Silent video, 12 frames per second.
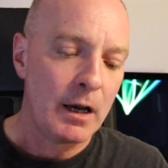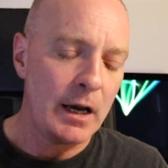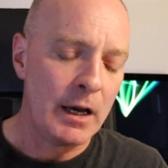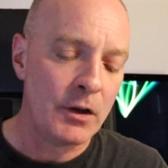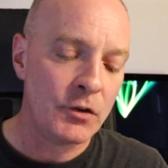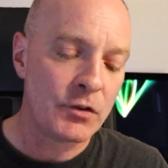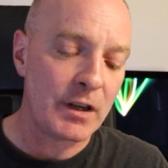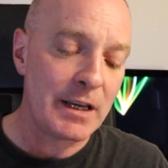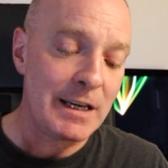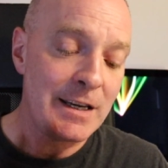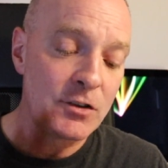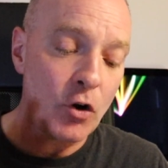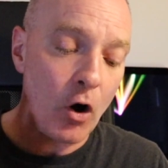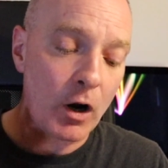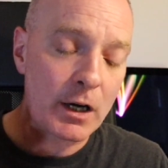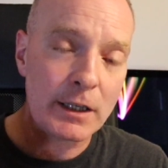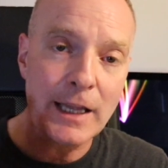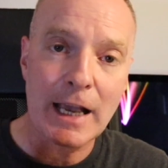and he's got a
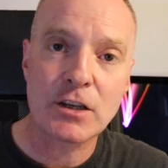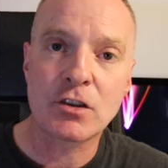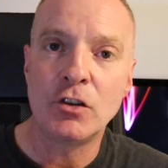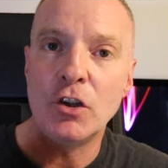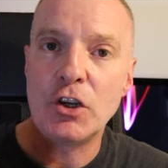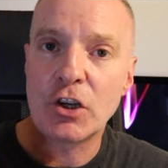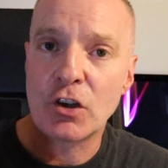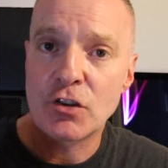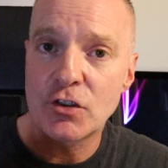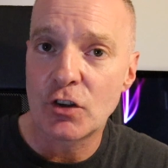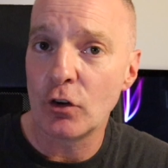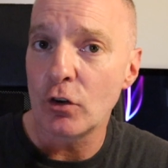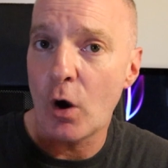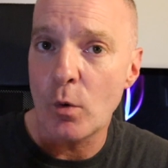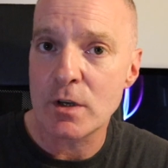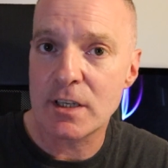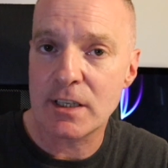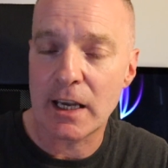collection that you can still go
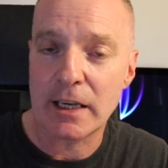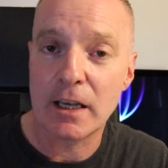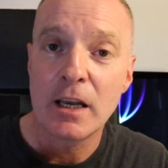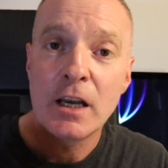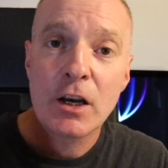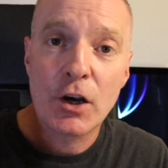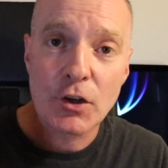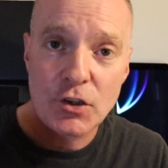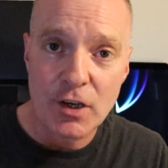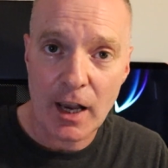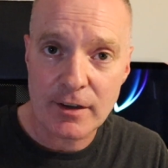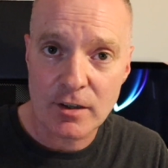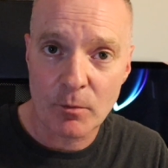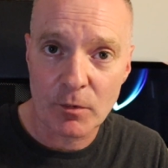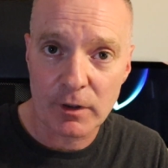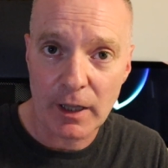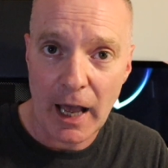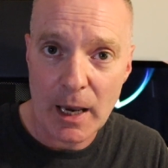and see at
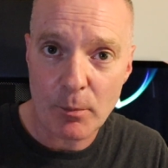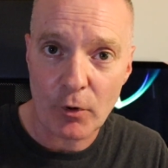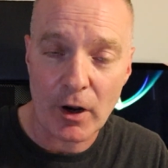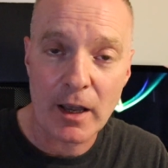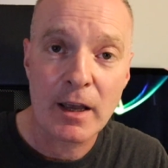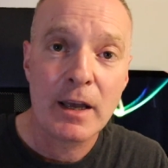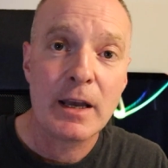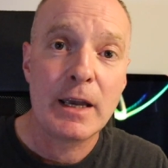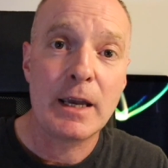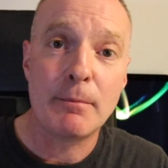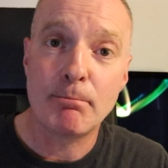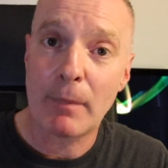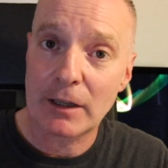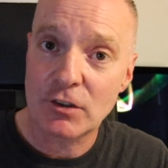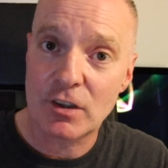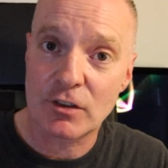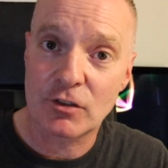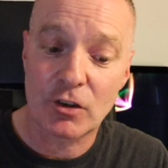Chetham's Library in
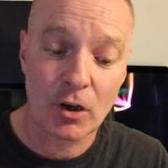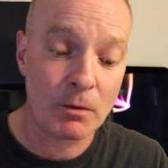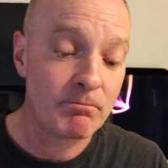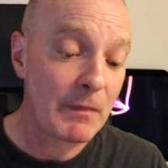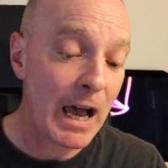Manchester.